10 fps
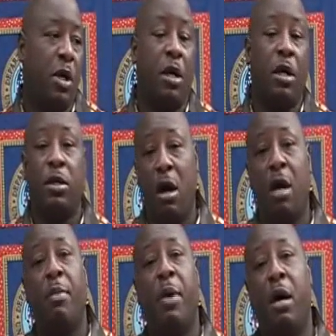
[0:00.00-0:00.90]
We're going to
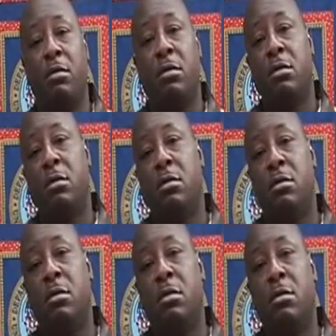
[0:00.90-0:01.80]
talk about
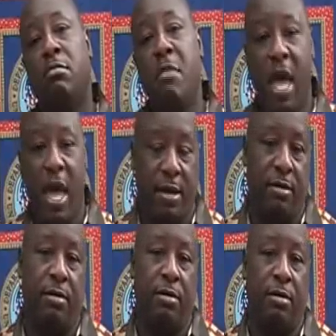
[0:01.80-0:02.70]
men.